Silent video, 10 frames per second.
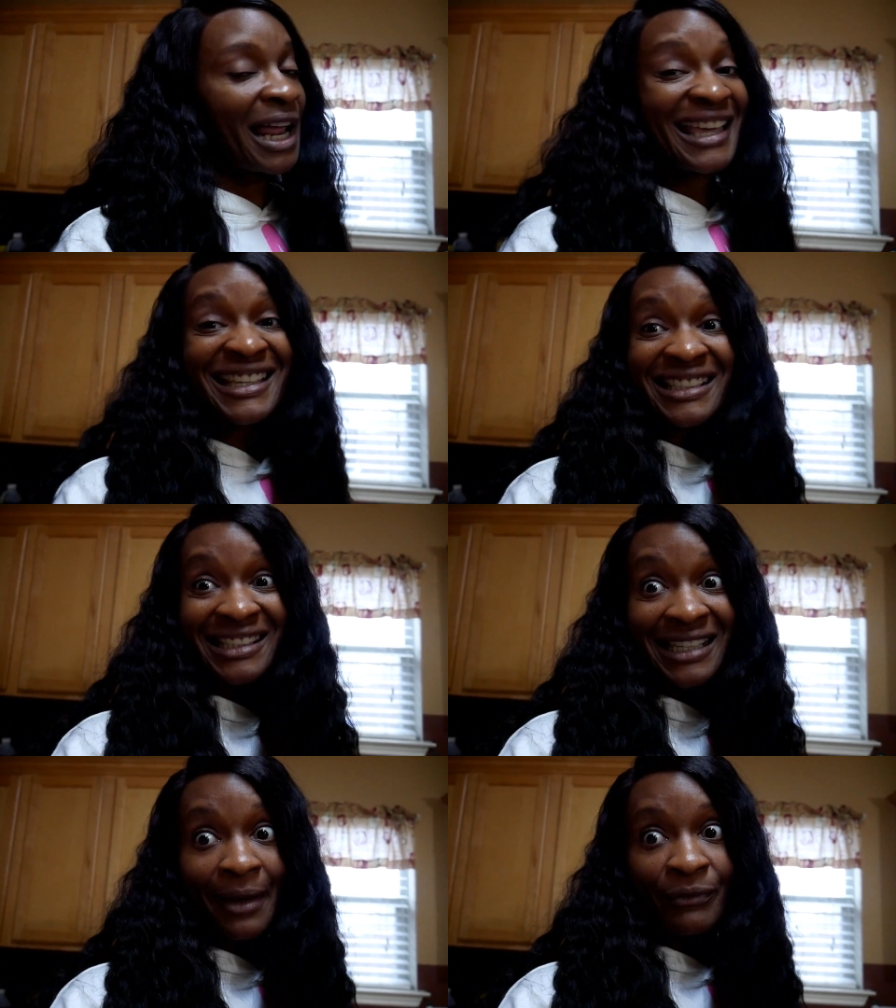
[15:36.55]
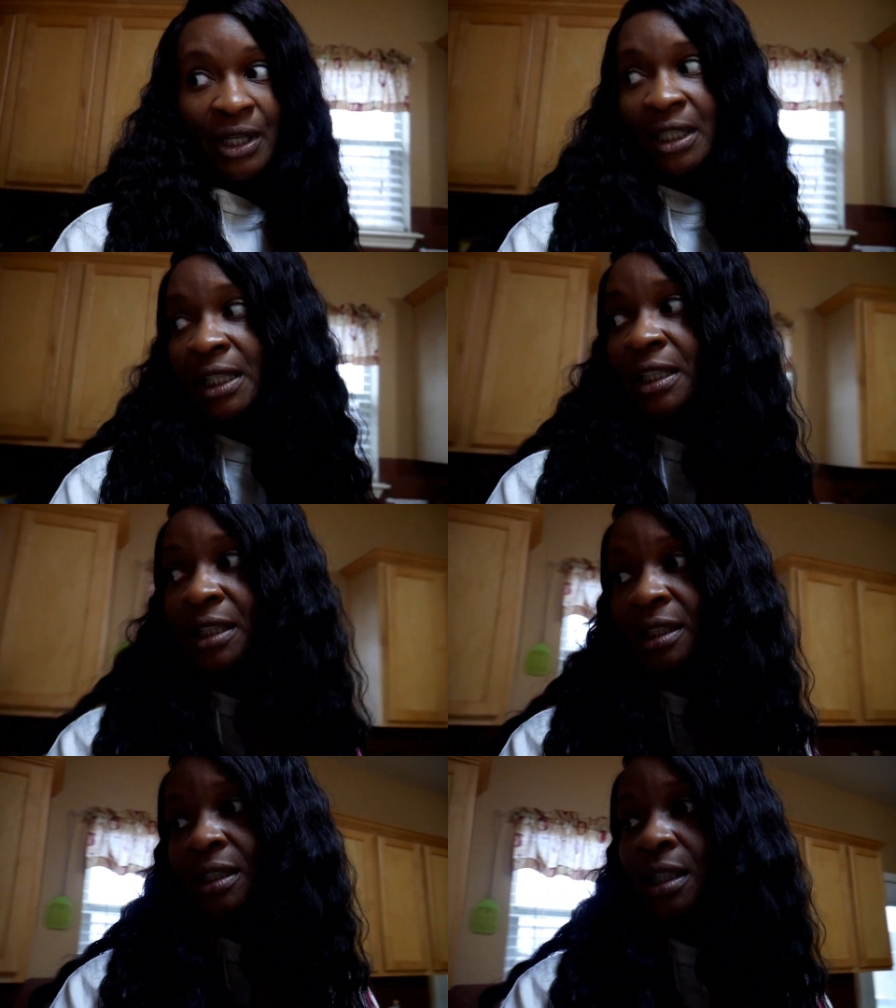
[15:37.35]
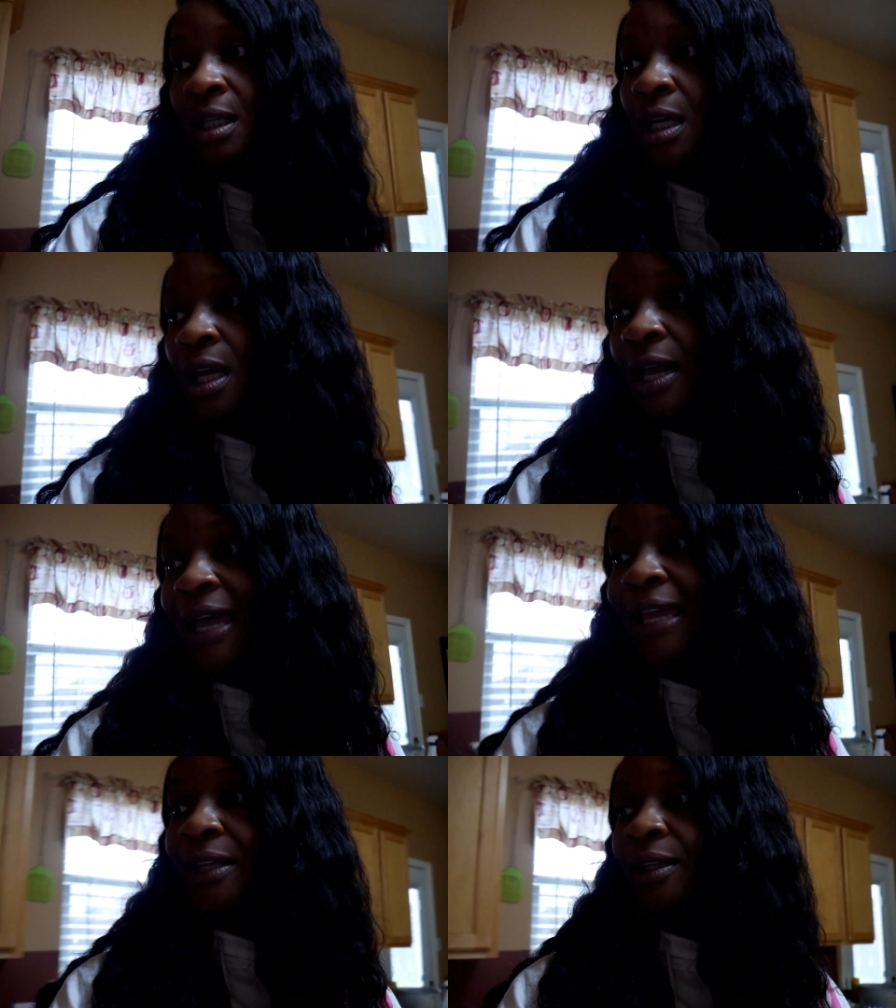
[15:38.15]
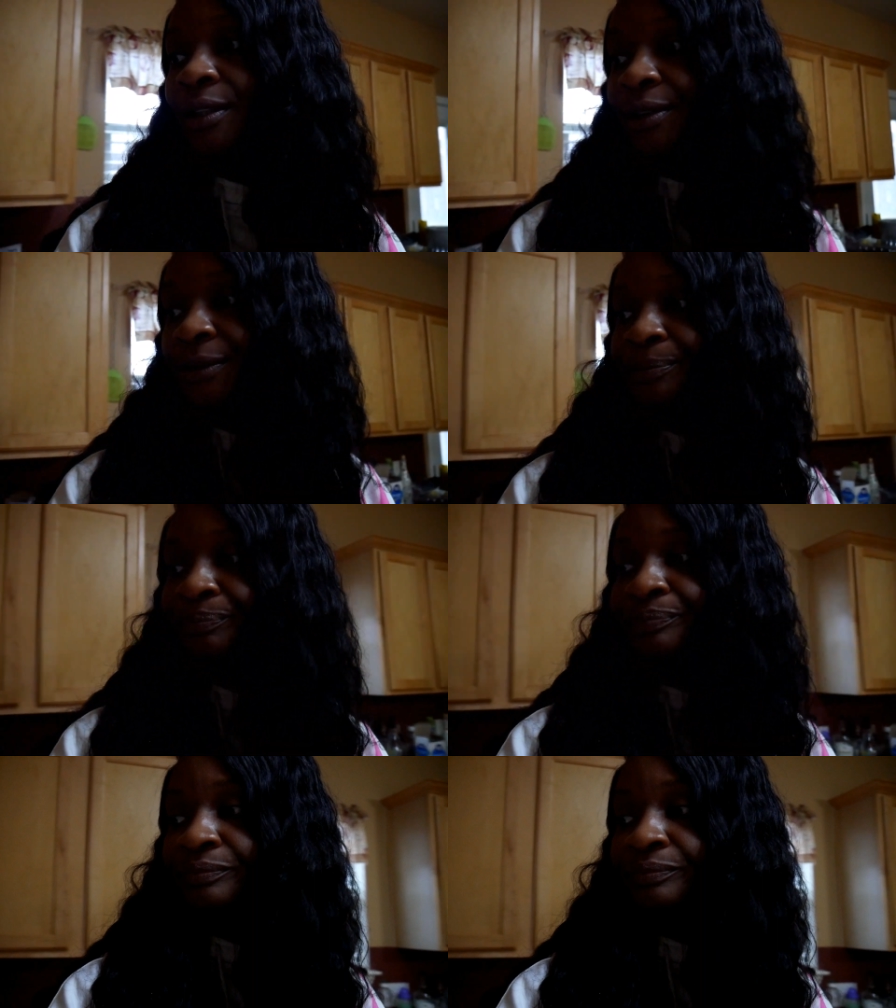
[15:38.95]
I couldn't stop freaking eating it. And,